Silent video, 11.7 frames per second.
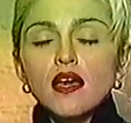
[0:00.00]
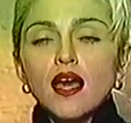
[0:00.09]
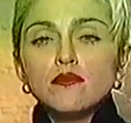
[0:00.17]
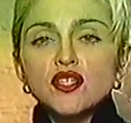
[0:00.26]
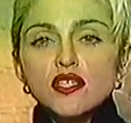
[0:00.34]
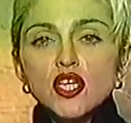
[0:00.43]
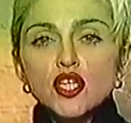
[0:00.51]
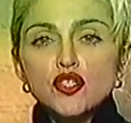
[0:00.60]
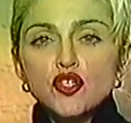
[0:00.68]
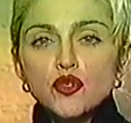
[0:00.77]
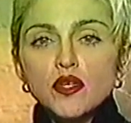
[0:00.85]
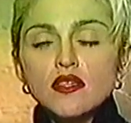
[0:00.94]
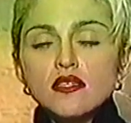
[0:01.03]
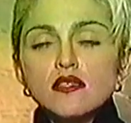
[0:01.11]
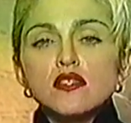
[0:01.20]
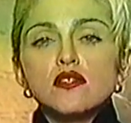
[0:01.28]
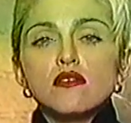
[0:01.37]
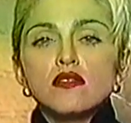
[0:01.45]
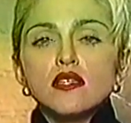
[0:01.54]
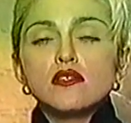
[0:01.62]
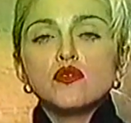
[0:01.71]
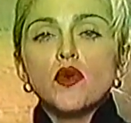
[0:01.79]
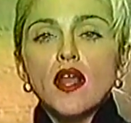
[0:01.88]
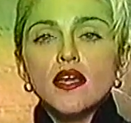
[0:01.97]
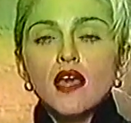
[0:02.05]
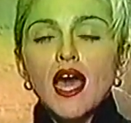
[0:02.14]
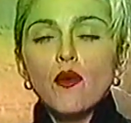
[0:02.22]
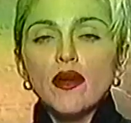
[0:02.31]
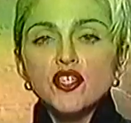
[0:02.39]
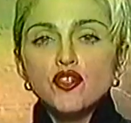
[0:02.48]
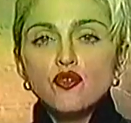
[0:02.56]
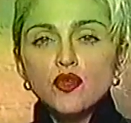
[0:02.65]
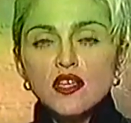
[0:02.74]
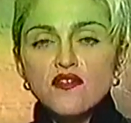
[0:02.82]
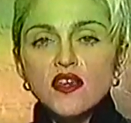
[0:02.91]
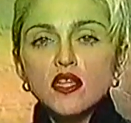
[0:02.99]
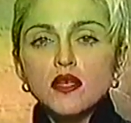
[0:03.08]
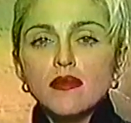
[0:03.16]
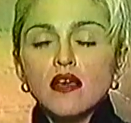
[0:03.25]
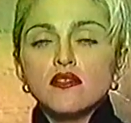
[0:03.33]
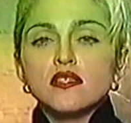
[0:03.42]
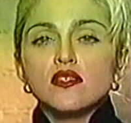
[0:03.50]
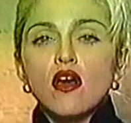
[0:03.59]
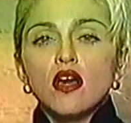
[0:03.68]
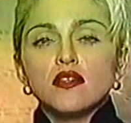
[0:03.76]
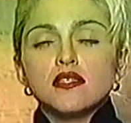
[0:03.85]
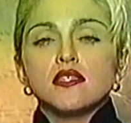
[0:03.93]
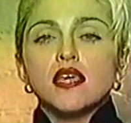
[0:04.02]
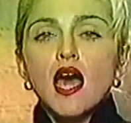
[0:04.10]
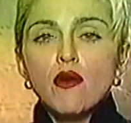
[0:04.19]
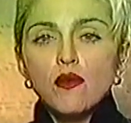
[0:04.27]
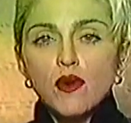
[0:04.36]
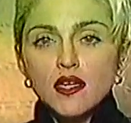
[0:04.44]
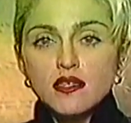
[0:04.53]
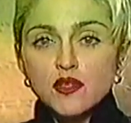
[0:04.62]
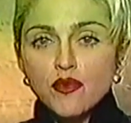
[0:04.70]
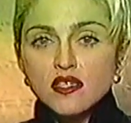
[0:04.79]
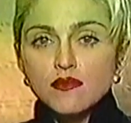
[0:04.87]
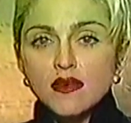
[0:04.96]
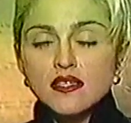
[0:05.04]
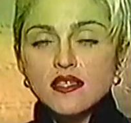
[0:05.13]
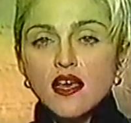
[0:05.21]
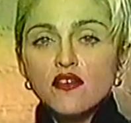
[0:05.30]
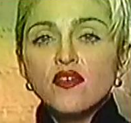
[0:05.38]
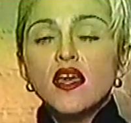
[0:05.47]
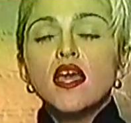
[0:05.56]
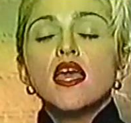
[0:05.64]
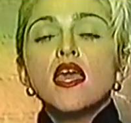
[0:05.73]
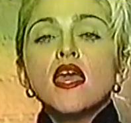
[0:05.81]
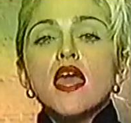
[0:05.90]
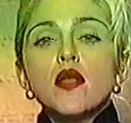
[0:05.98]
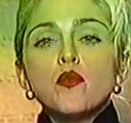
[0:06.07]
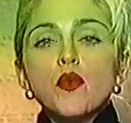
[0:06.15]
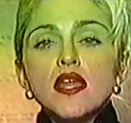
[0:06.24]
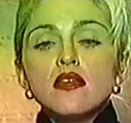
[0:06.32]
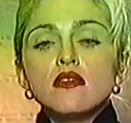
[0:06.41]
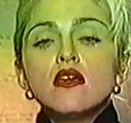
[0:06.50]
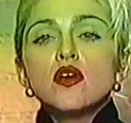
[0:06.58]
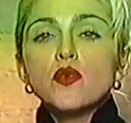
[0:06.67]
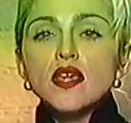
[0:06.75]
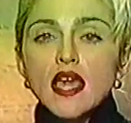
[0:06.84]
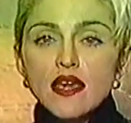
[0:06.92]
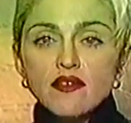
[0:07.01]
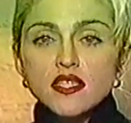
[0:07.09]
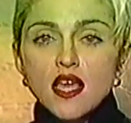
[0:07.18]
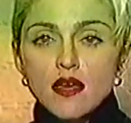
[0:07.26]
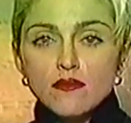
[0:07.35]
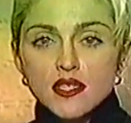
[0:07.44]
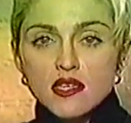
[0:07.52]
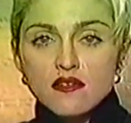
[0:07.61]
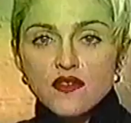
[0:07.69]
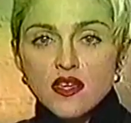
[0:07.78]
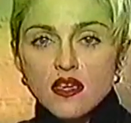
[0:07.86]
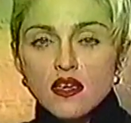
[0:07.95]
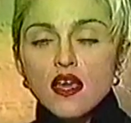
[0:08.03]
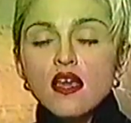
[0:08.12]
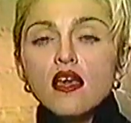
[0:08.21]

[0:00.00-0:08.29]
just going to do it. This is how I truly feel about this song. This is how I want to express myself. And when we gave it to MTV,